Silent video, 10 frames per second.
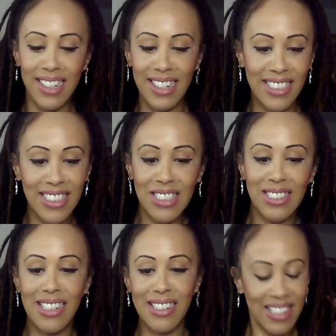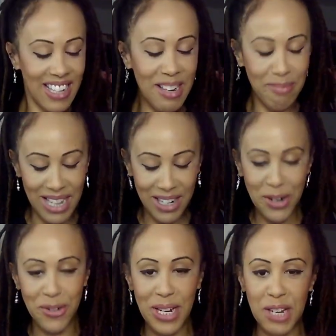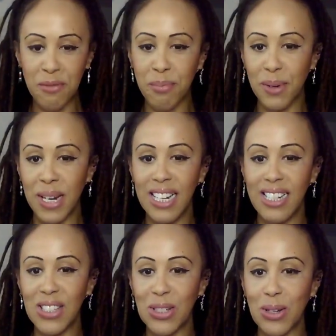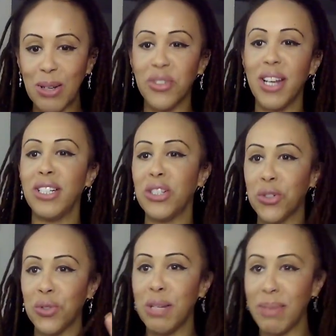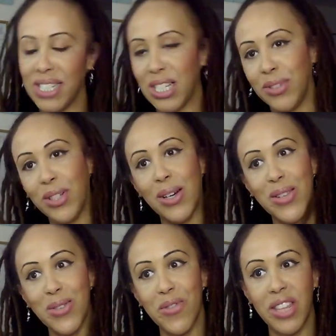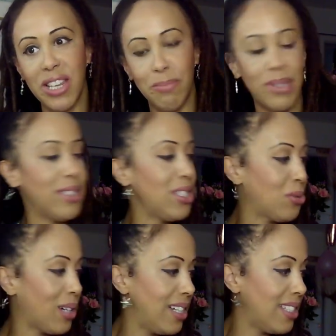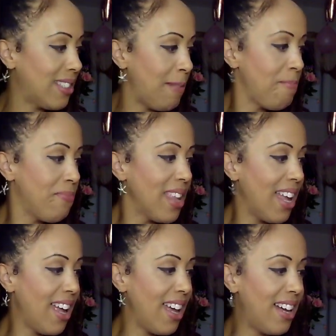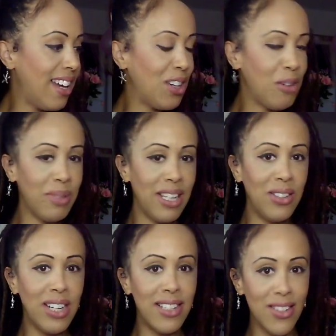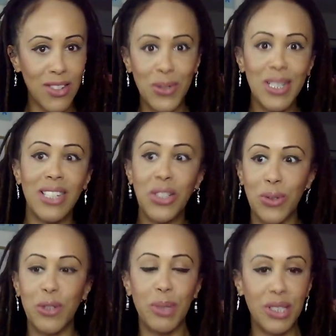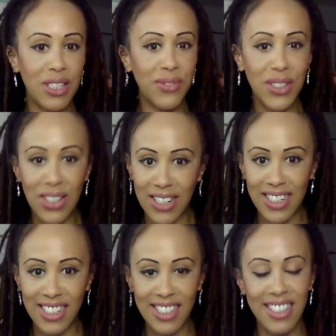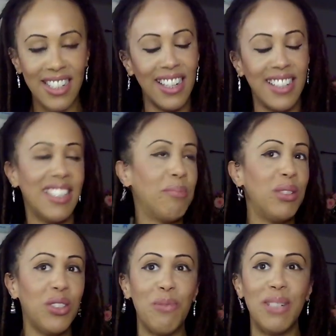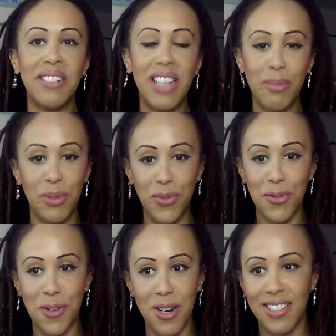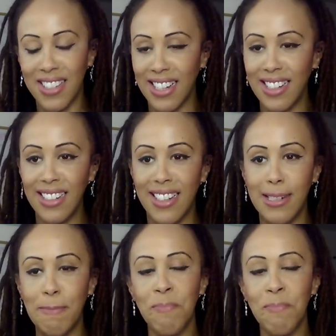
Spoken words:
And I just like am that creative brain, so I'm trying to train myself to also think business wise. And I hope that you guys are doing that too, especially if you're an artist. Like I said so many times before, I'll say it again.